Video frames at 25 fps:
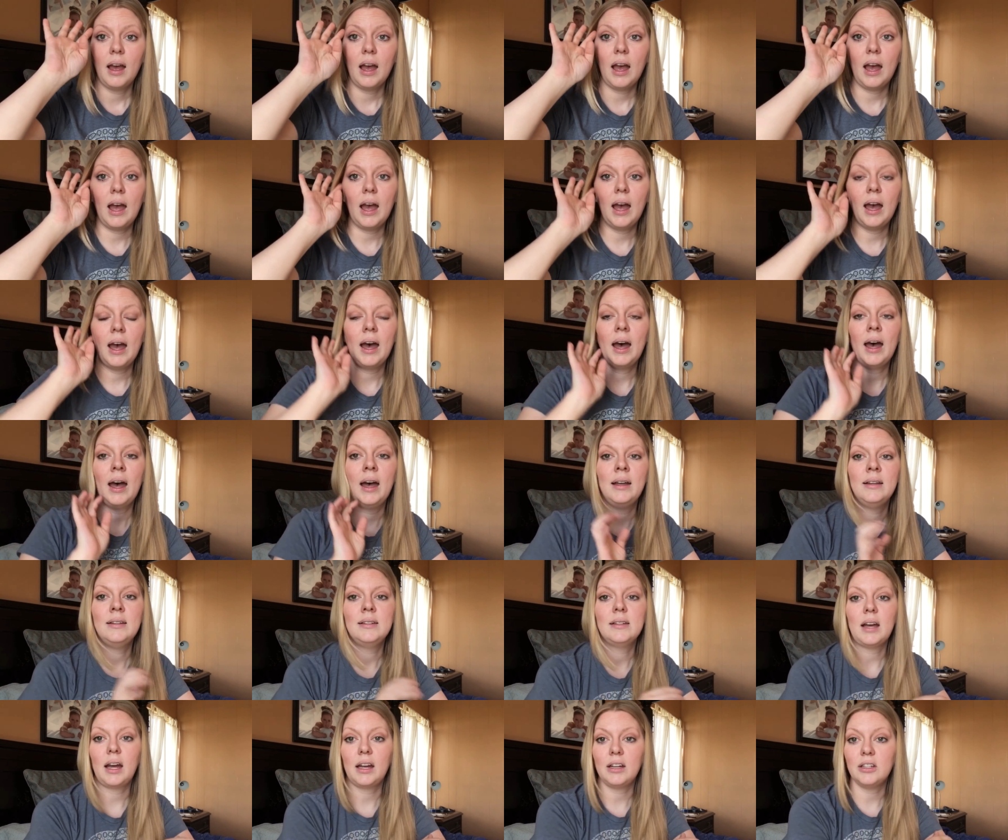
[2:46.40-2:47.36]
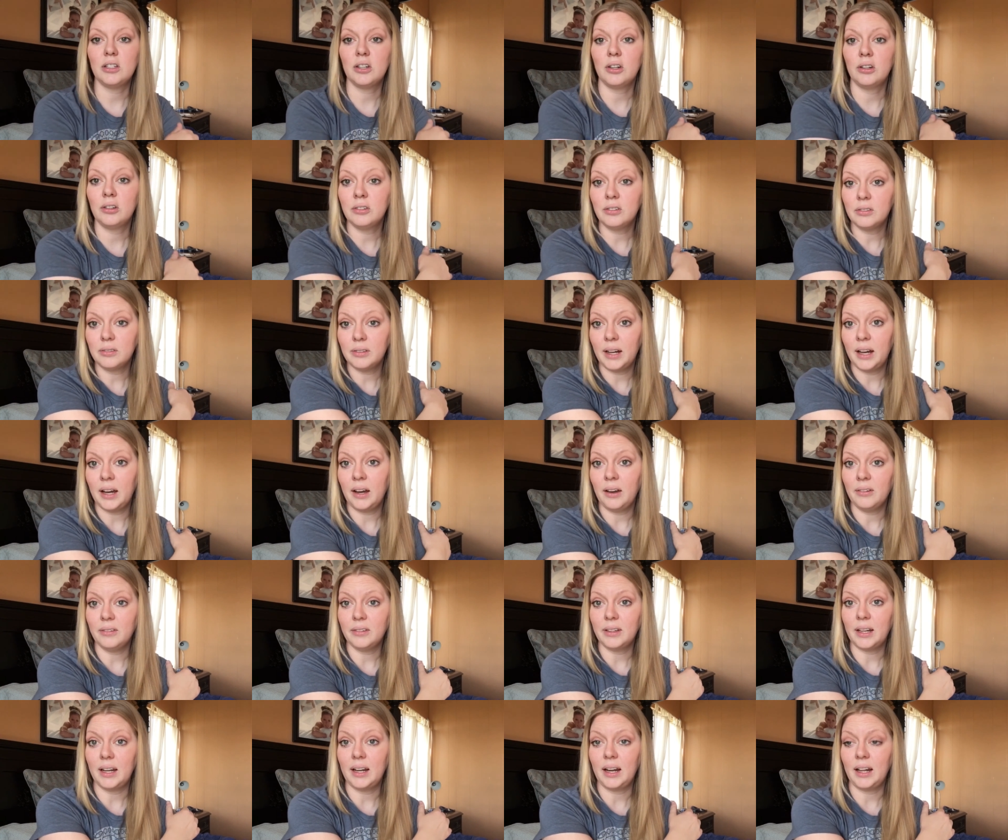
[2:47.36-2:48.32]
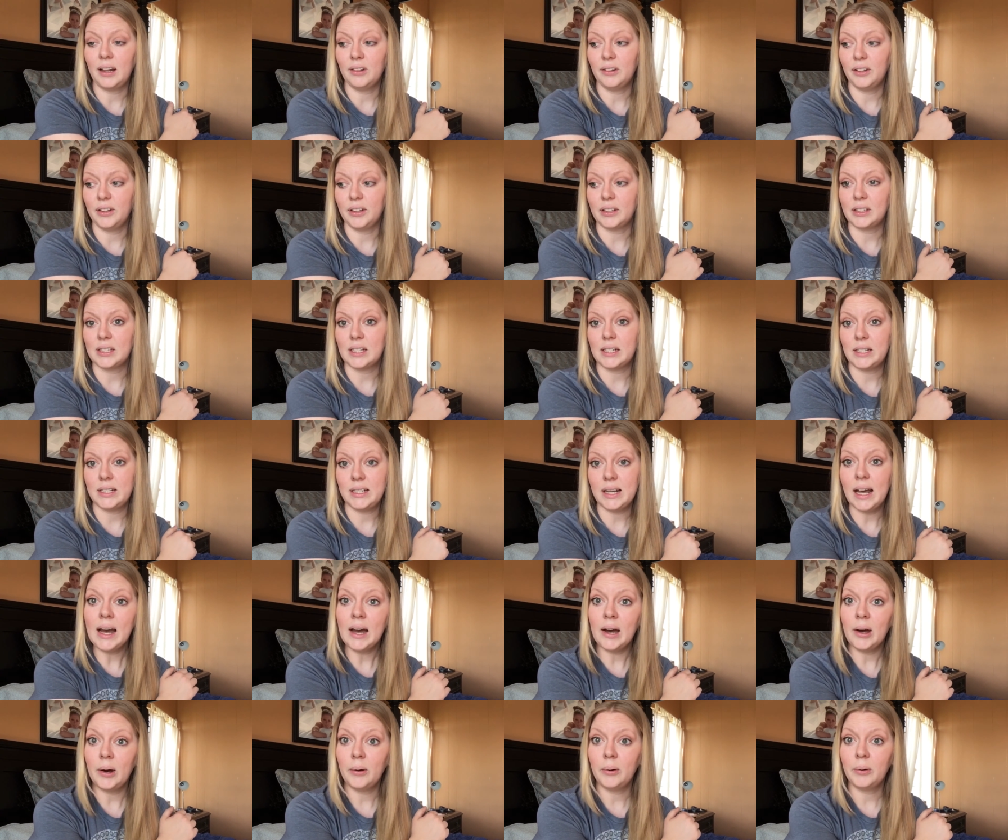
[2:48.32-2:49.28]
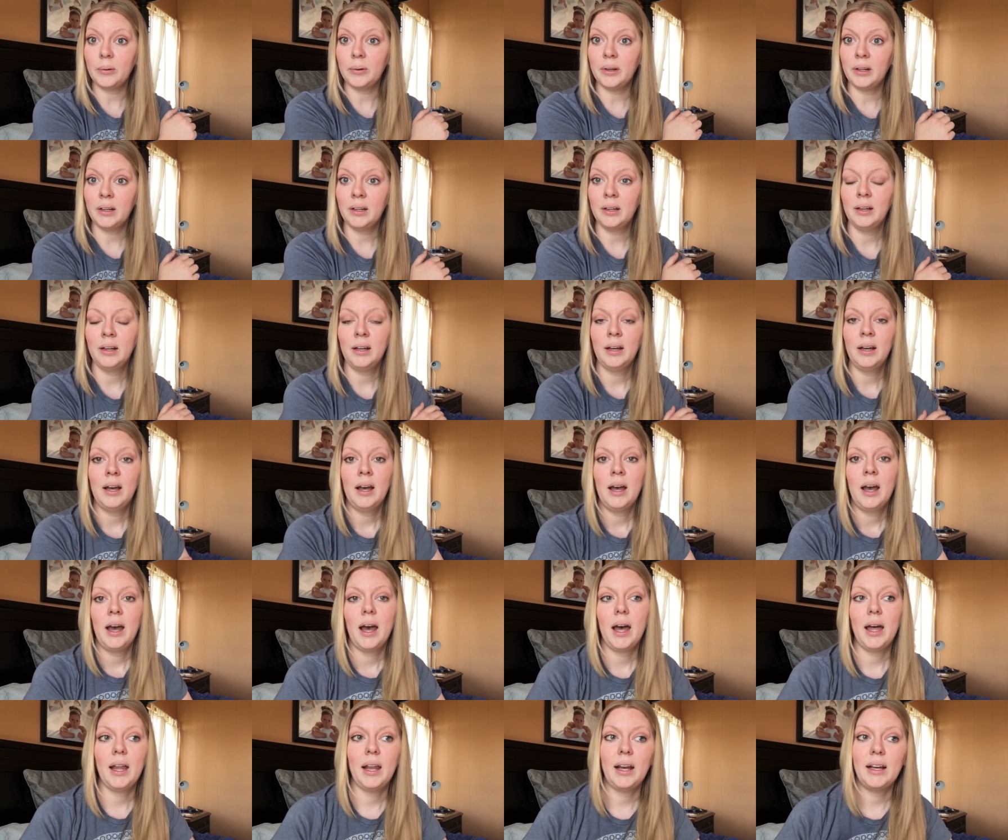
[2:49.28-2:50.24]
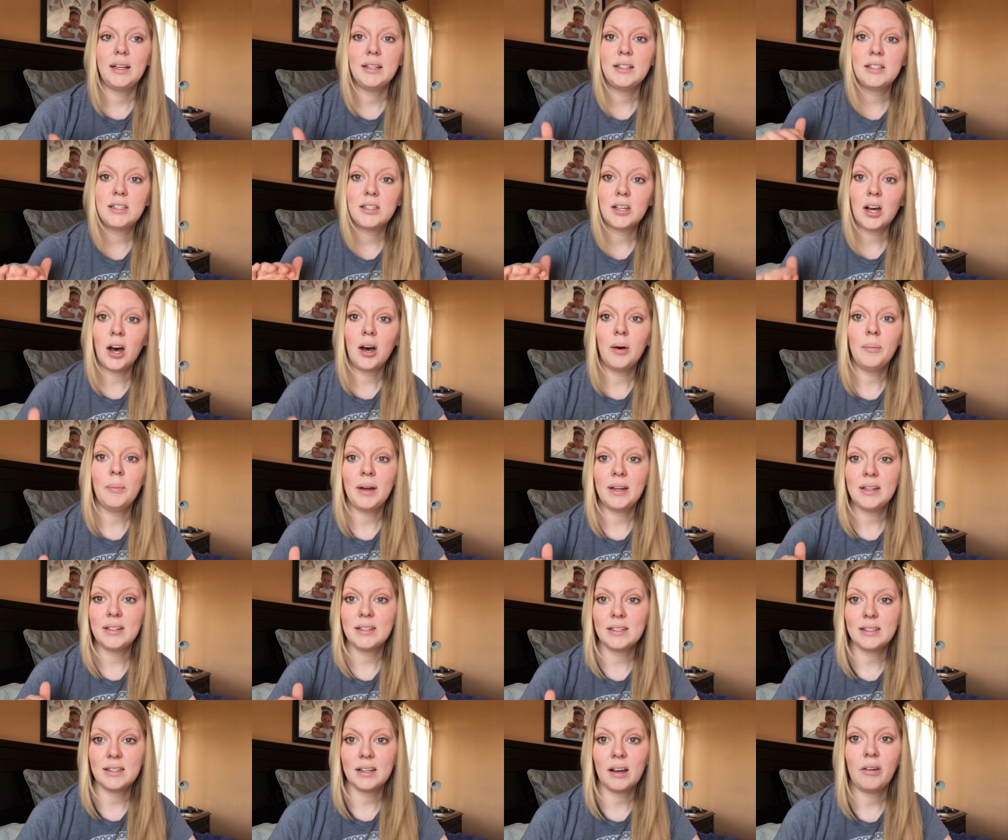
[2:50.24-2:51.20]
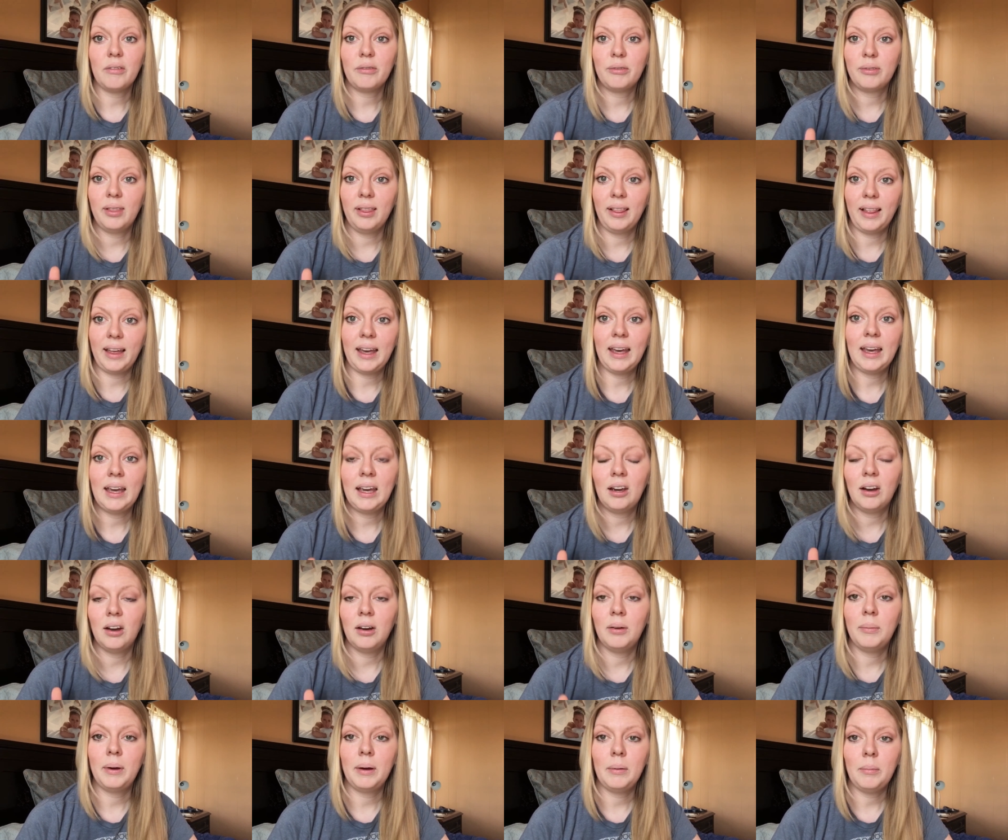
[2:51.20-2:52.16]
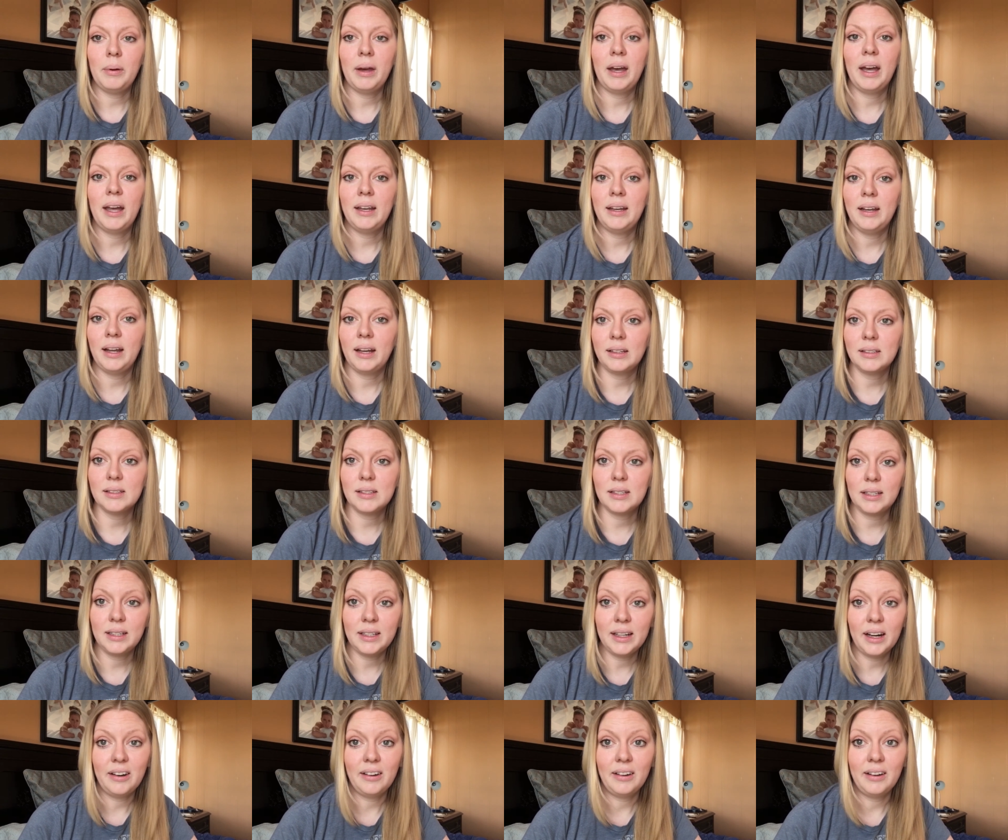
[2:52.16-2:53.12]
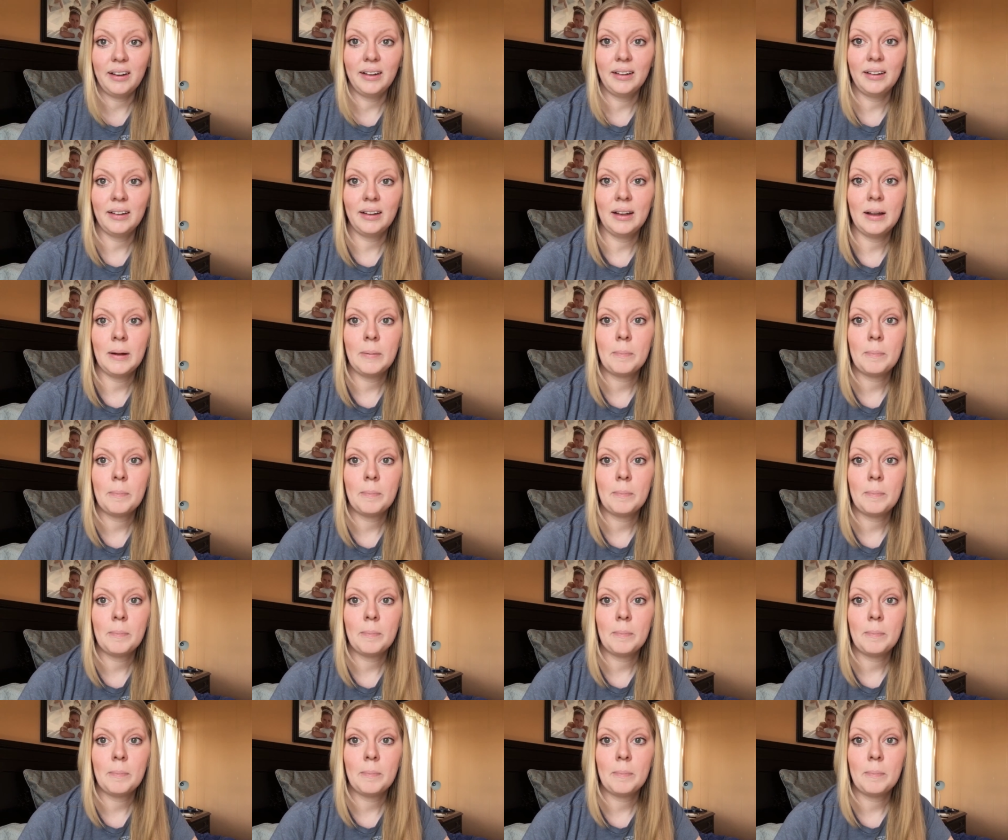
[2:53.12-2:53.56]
And I turned around, and I looked down, and I saw myself laying on my bed next to Garen.